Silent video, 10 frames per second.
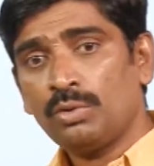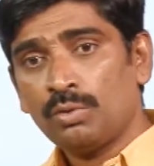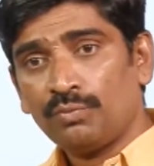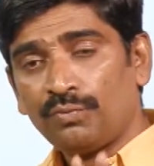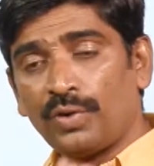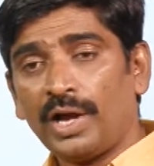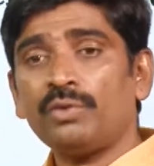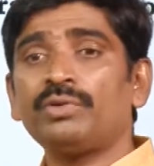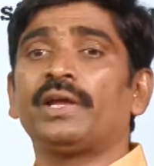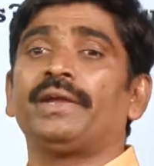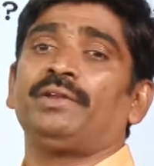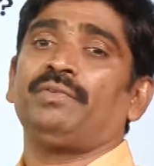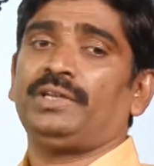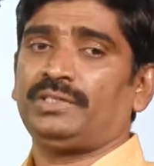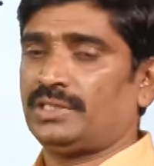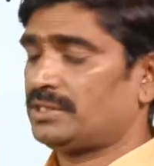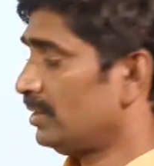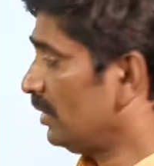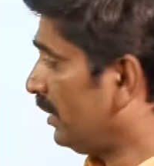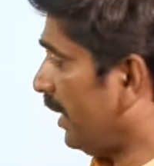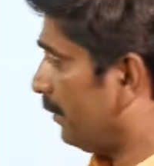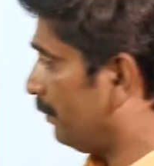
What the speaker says: 5 negative integers, then